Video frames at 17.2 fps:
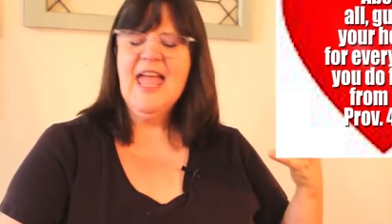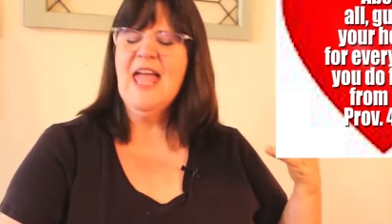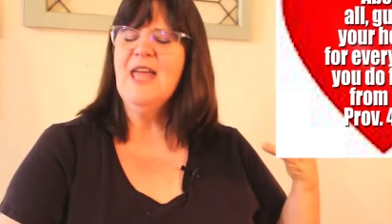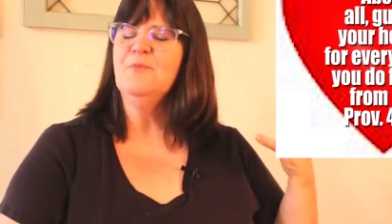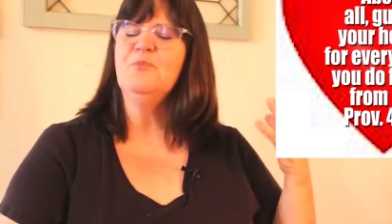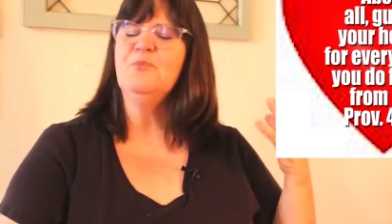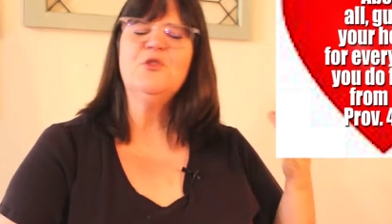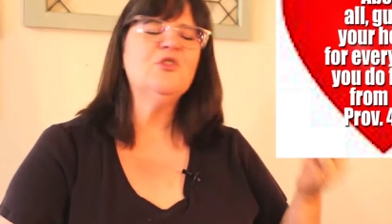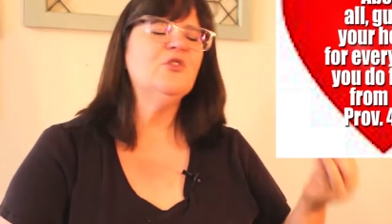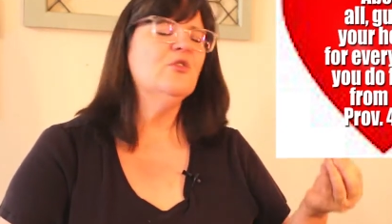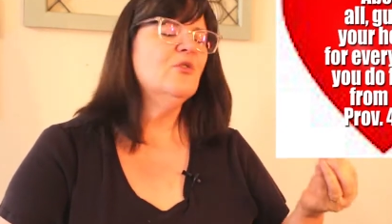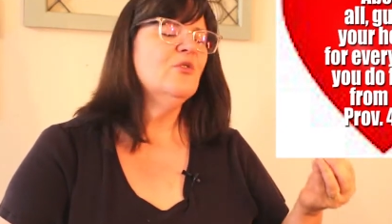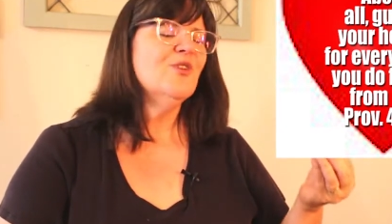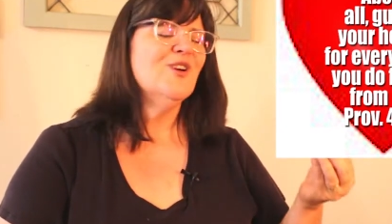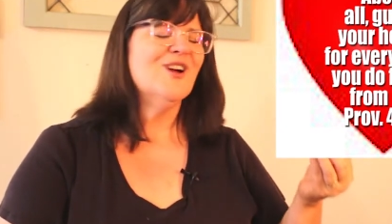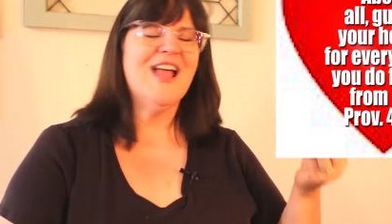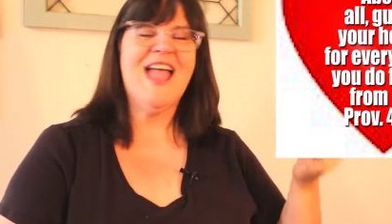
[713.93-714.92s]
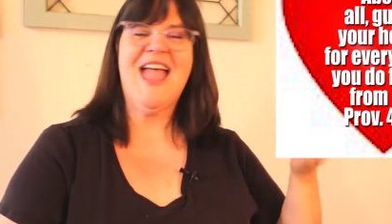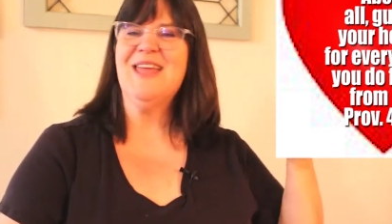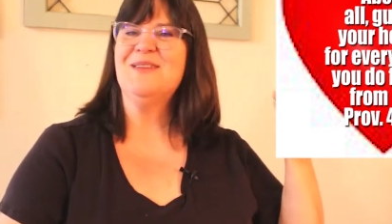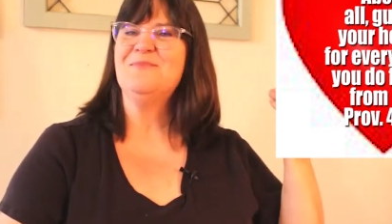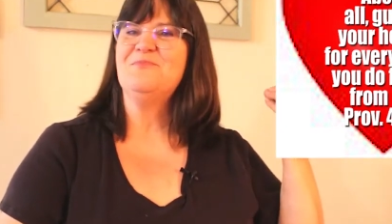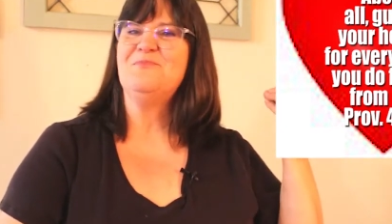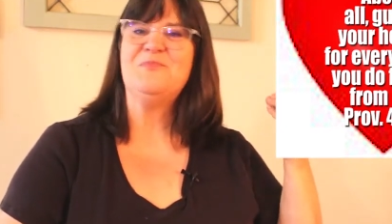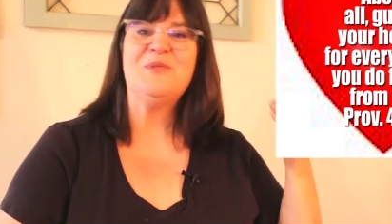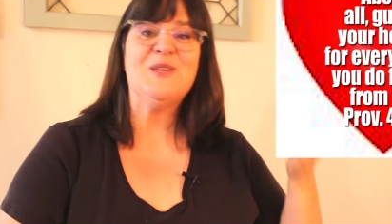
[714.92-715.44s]
and pure
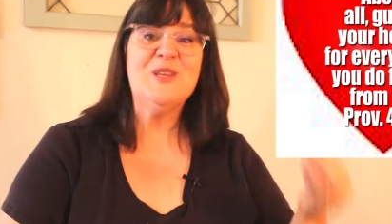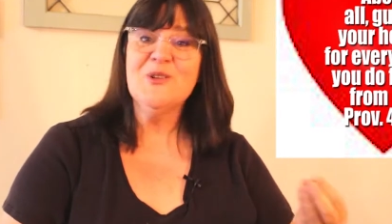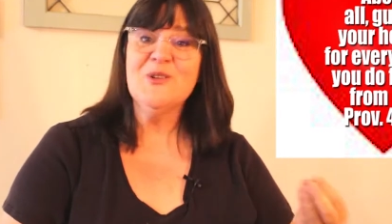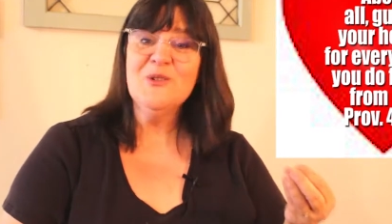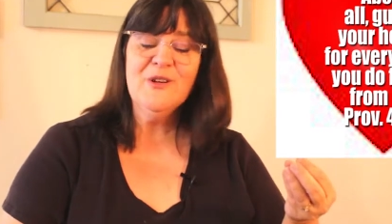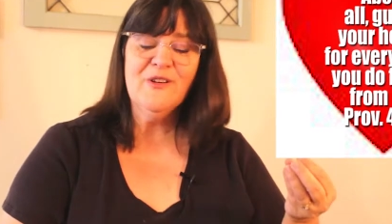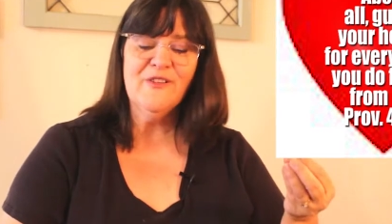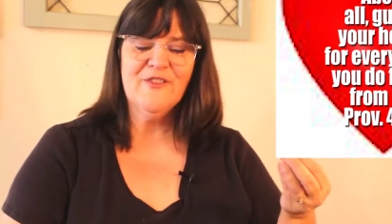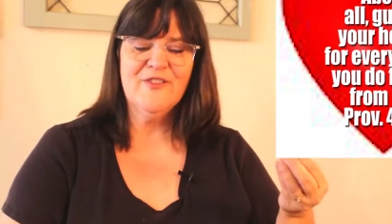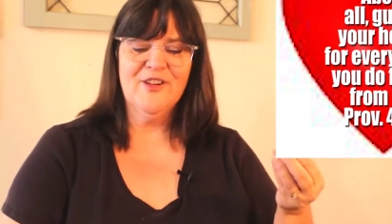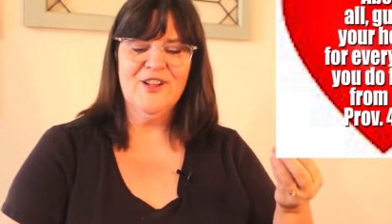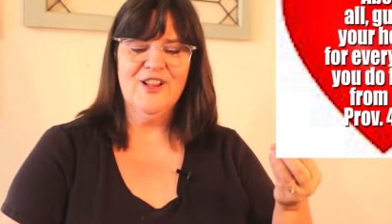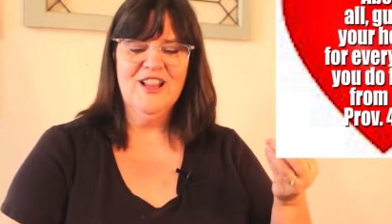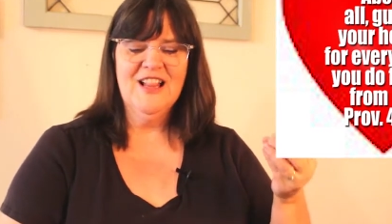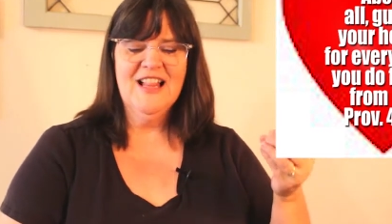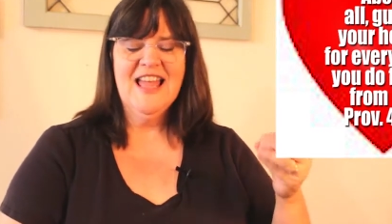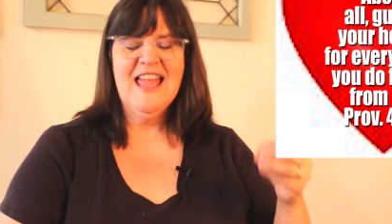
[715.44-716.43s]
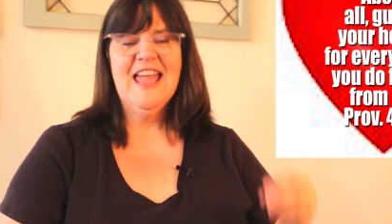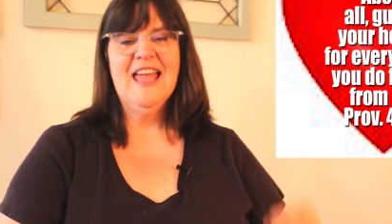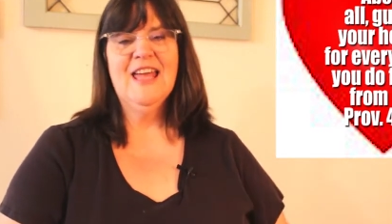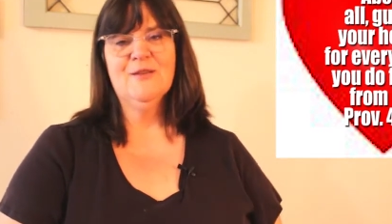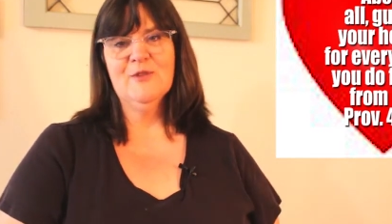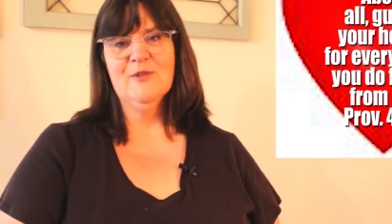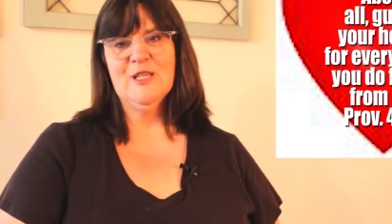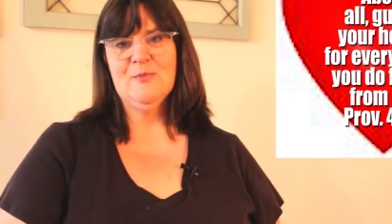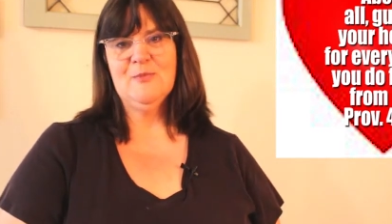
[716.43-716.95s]
and beautiful
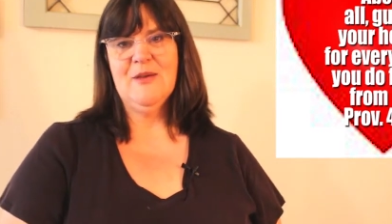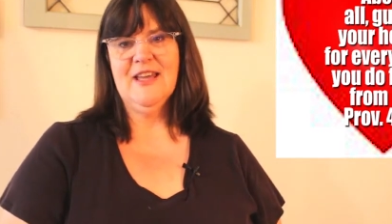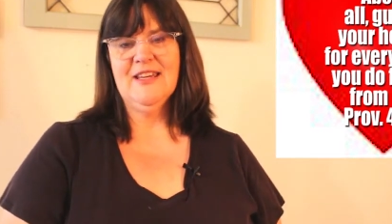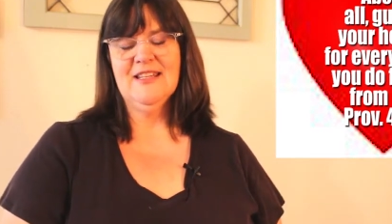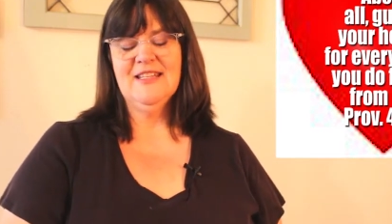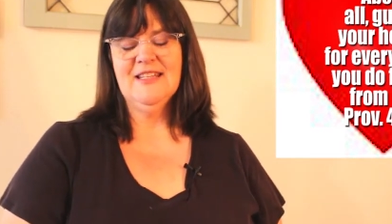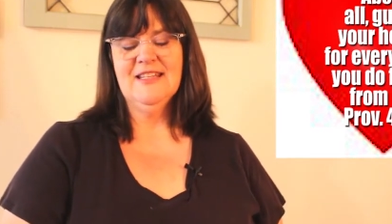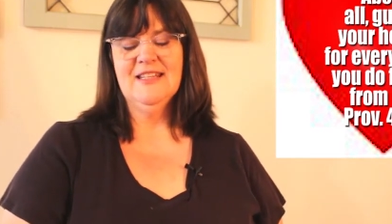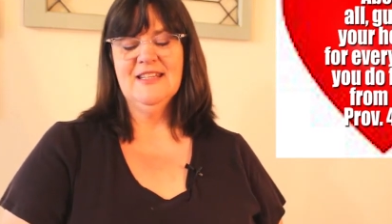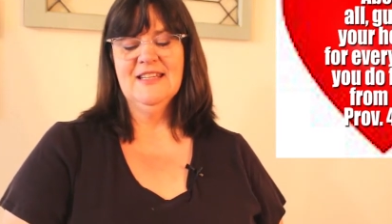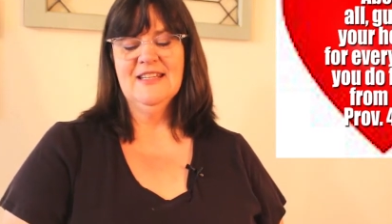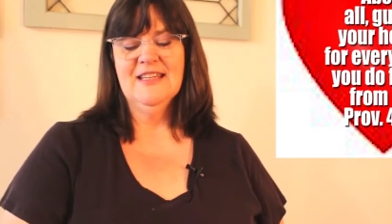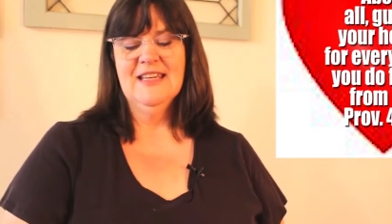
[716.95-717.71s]
and respected.